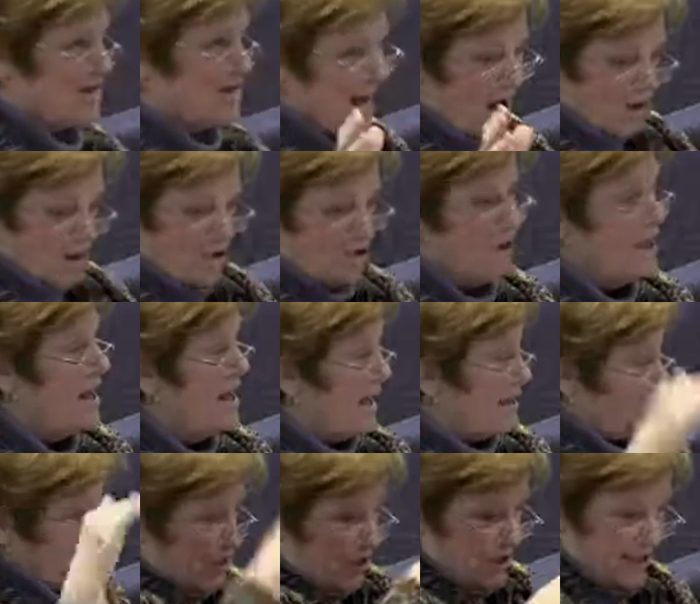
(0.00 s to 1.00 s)
And now you're
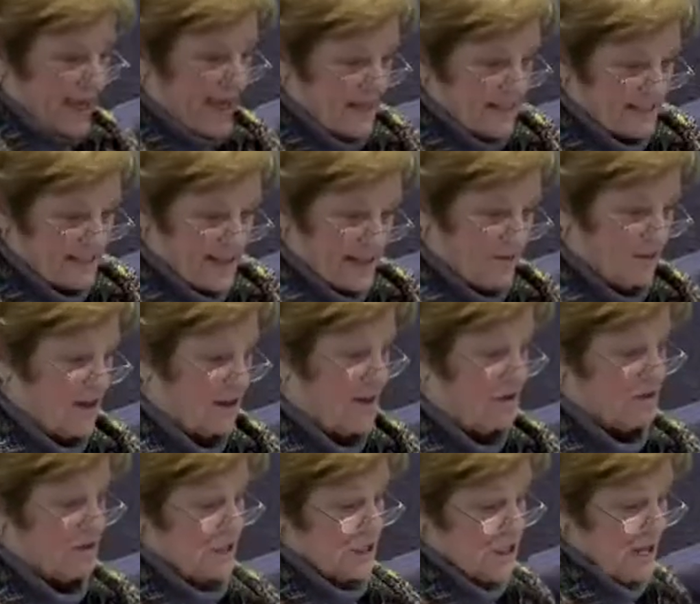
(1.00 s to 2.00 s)
really heading down the
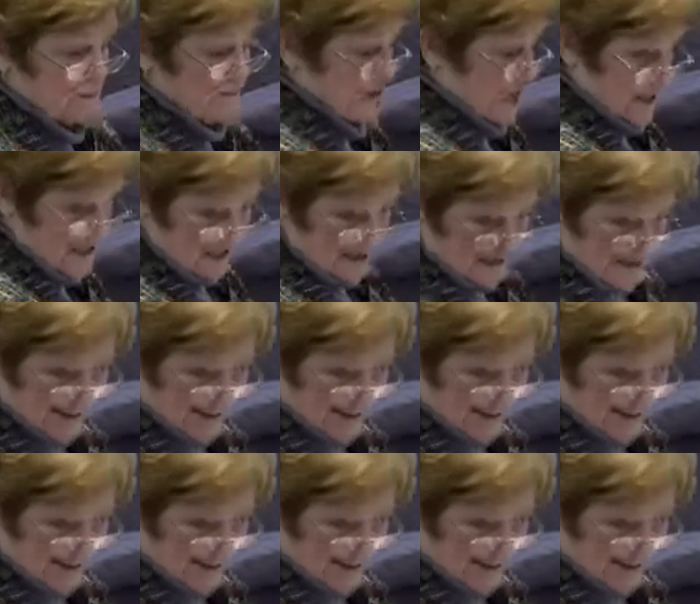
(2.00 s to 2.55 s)
hill because I'm done.